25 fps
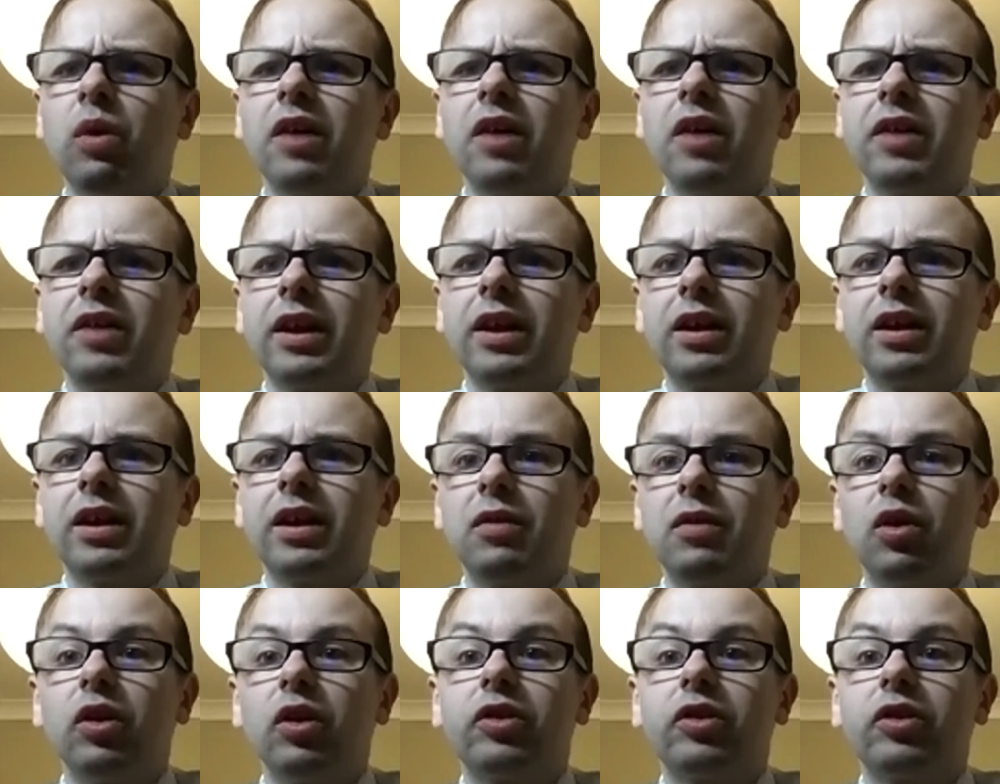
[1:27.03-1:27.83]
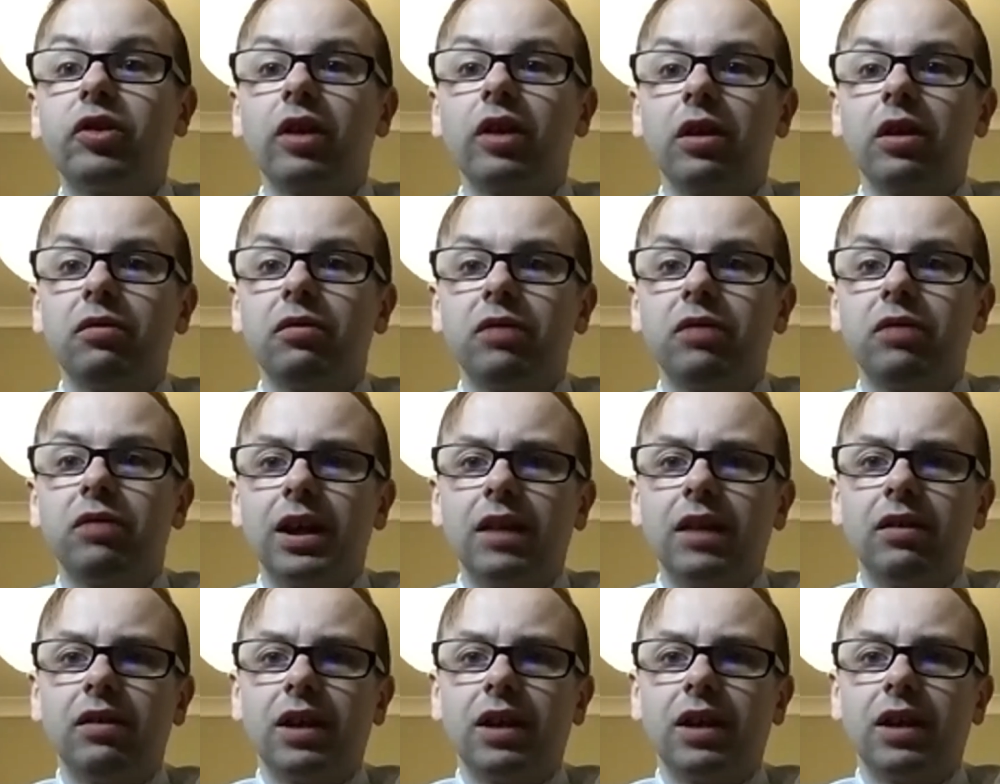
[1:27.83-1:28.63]
What I think I've also
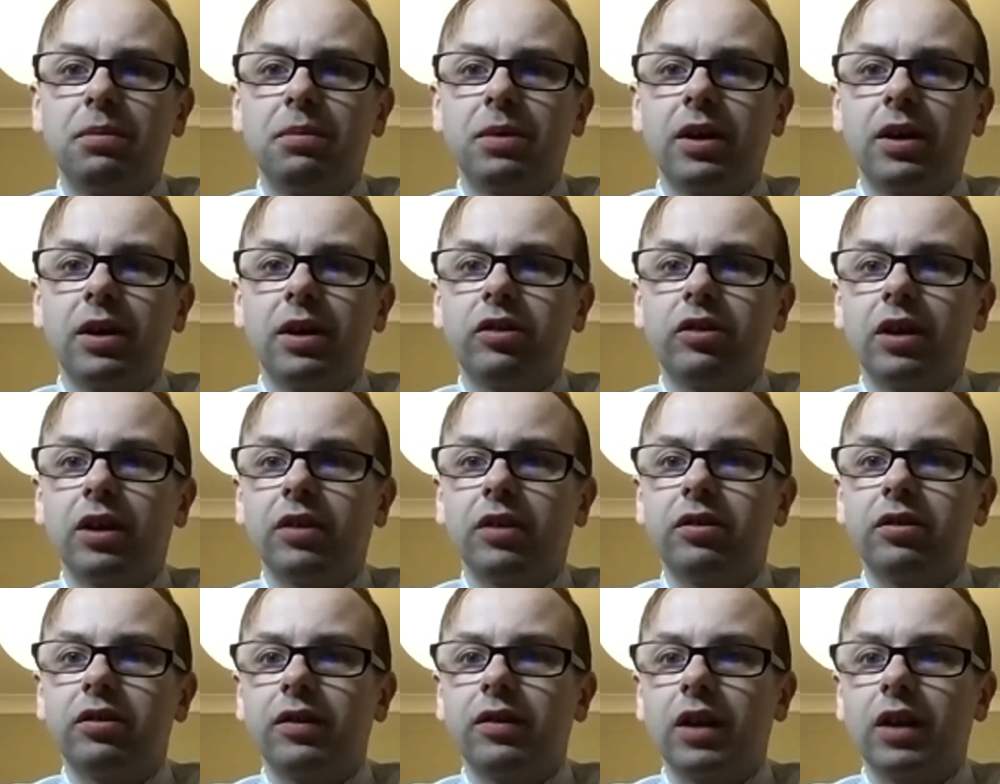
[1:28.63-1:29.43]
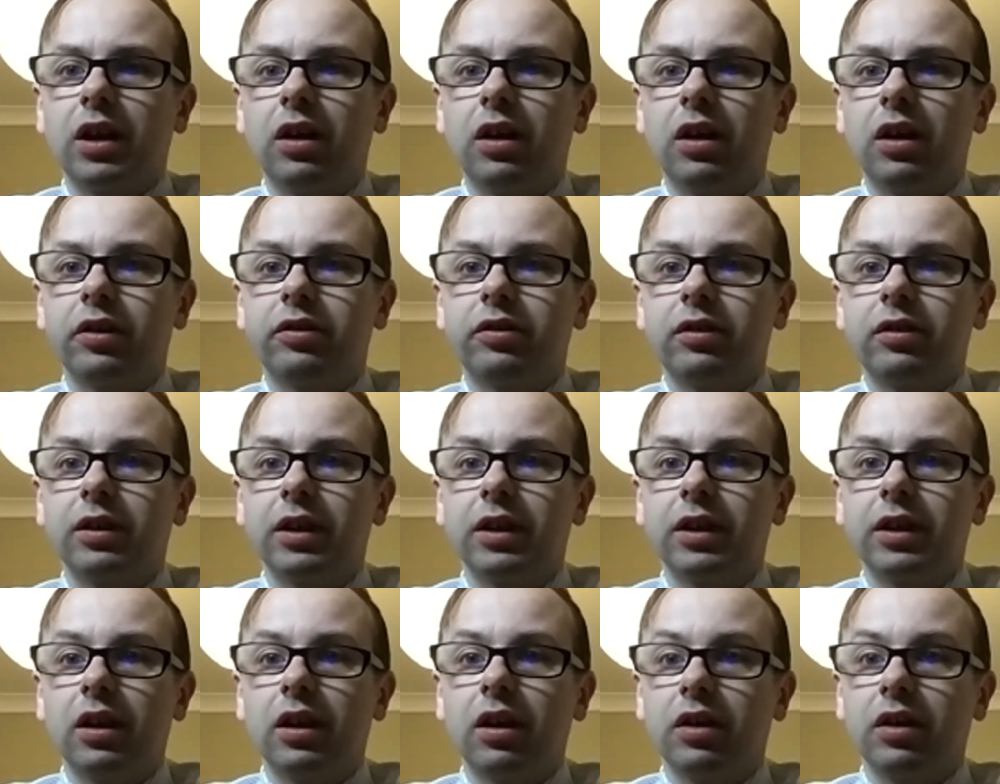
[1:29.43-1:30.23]
really, really appreciated in the
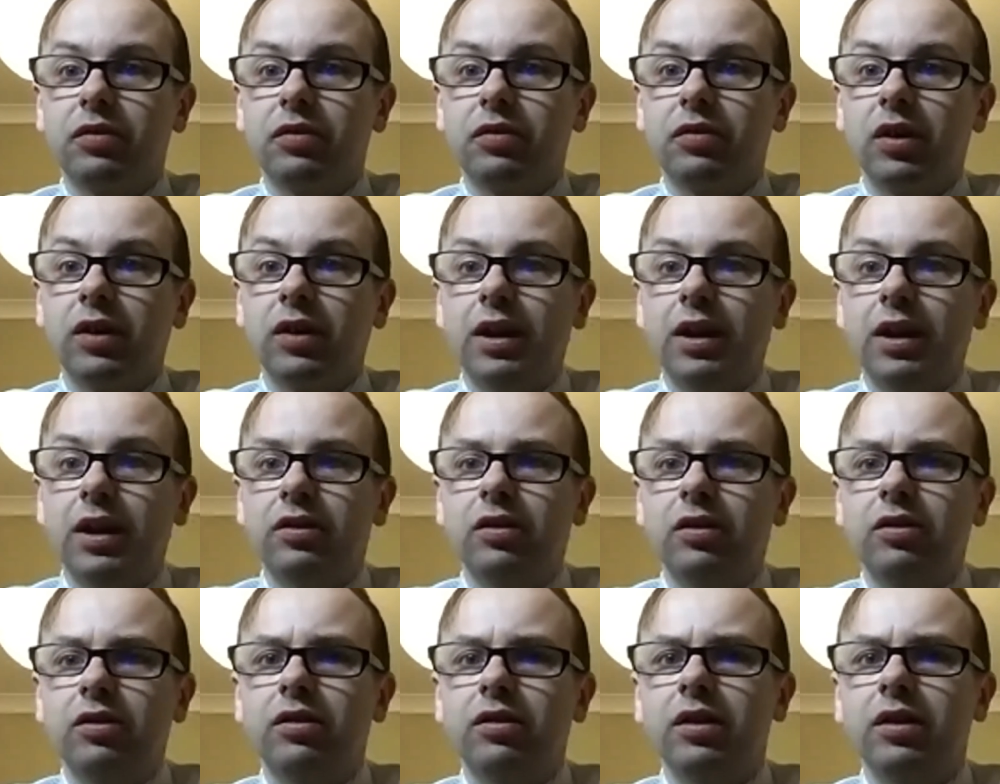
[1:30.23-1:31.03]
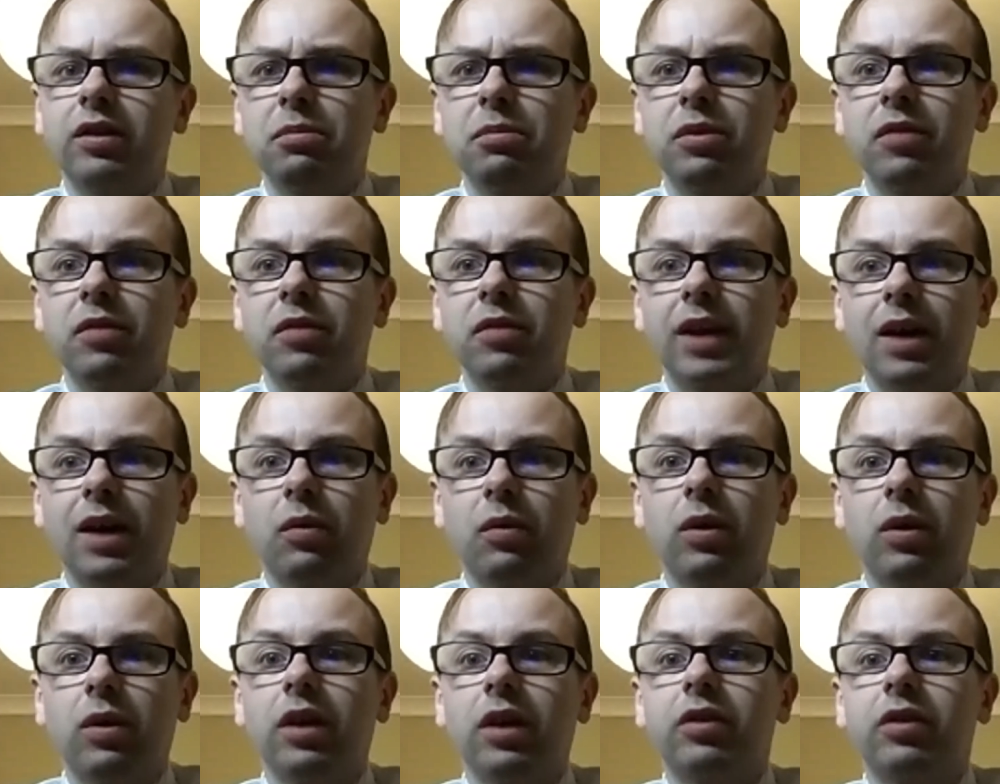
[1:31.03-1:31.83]
last few years is the number of
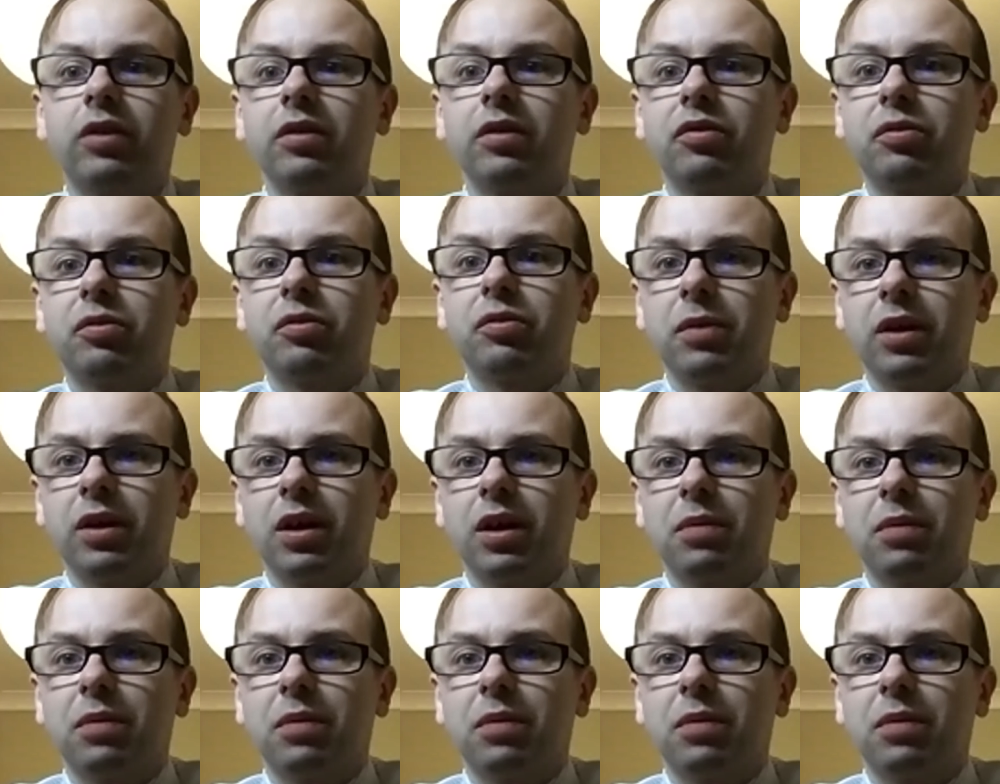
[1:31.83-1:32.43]
networks that have sprung up.